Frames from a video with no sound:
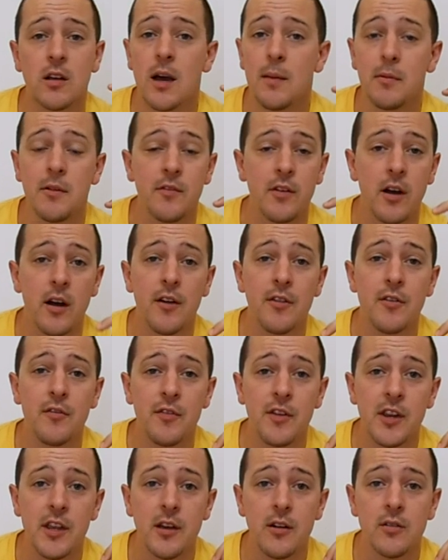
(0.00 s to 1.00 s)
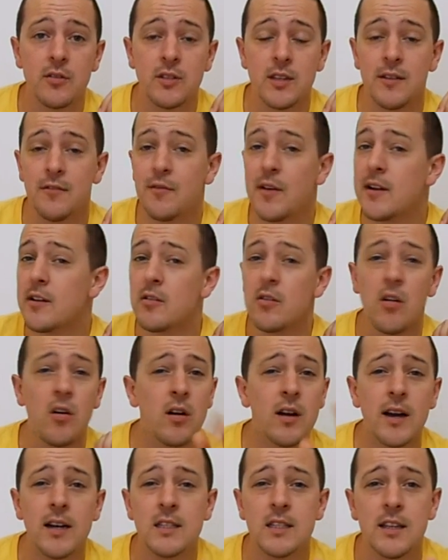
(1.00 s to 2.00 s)
out a couple of our other videos and find out
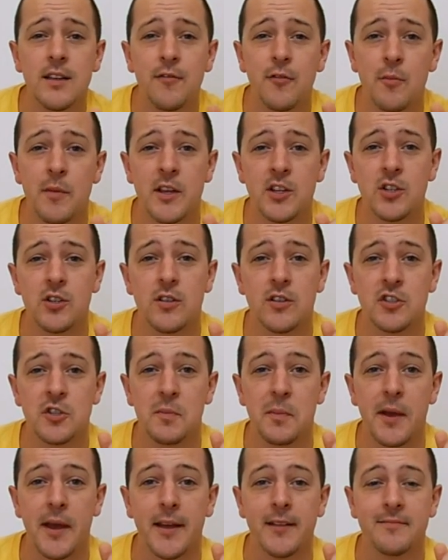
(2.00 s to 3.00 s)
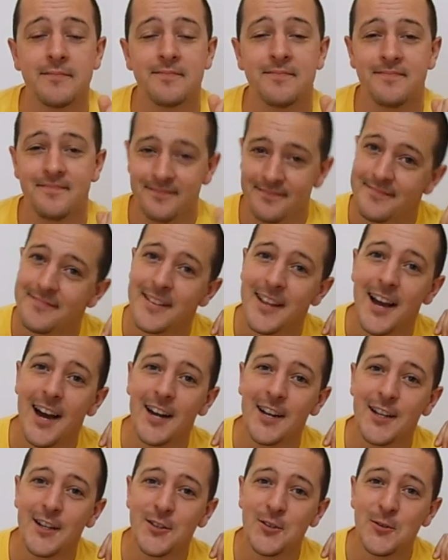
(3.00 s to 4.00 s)
all kinds of information on Japan.
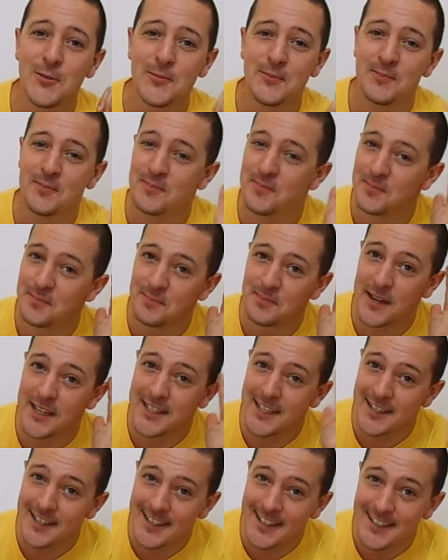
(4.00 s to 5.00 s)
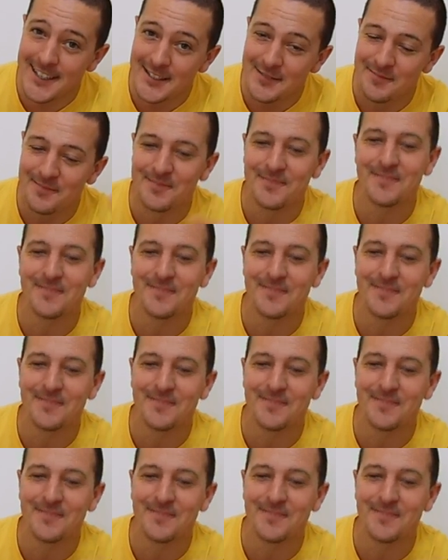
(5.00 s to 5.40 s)
Arigato, mata ne.